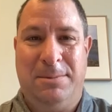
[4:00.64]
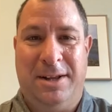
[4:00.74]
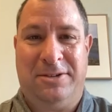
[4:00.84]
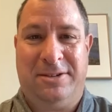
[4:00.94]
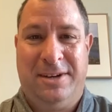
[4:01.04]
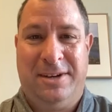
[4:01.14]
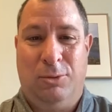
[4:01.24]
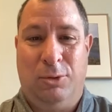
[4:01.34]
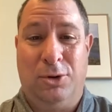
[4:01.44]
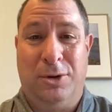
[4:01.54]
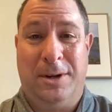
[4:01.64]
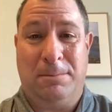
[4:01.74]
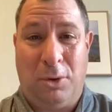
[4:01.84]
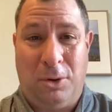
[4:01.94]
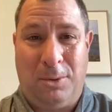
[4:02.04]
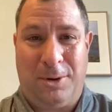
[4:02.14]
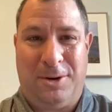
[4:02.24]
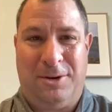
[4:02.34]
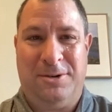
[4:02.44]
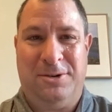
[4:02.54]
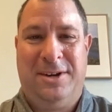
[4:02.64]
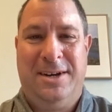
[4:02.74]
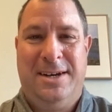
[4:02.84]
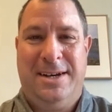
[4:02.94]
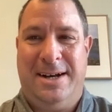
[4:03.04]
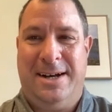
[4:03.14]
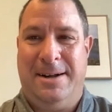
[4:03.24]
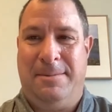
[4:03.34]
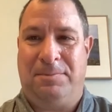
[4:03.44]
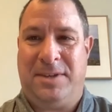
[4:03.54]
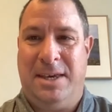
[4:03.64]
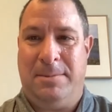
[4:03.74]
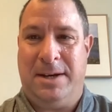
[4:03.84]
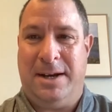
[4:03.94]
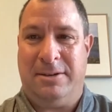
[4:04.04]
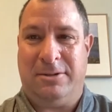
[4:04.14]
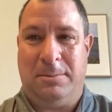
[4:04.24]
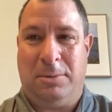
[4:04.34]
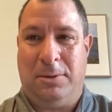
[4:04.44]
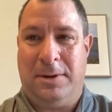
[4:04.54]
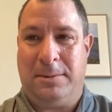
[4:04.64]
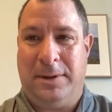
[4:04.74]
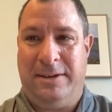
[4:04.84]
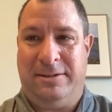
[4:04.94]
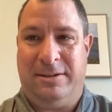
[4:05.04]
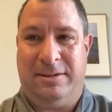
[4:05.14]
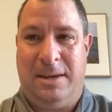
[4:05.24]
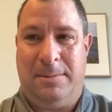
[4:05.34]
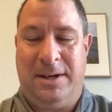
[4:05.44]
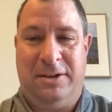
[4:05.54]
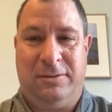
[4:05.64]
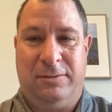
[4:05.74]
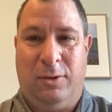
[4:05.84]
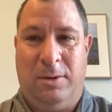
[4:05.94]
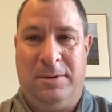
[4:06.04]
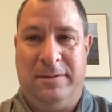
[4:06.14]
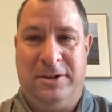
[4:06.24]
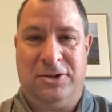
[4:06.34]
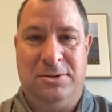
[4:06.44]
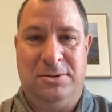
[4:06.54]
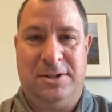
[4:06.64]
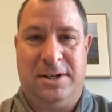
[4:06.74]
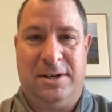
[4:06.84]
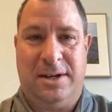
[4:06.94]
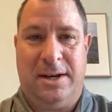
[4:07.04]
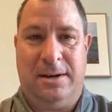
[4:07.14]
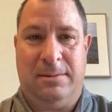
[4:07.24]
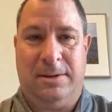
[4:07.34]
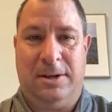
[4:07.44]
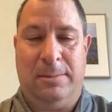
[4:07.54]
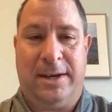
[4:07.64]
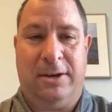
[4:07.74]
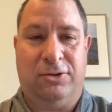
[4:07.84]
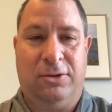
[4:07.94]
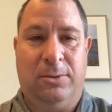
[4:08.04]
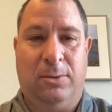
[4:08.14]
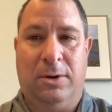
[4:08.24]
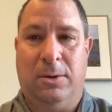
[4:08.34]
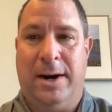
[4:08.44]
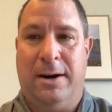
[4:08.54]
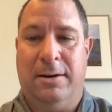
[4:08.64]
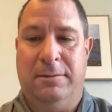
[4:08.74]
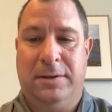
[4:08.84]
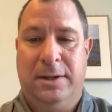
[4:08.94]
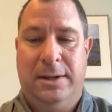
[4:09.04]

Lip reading: months, recruiting poll workers, keeping eyes on polling places, keeping us informed of issues, and making sure that we're aware of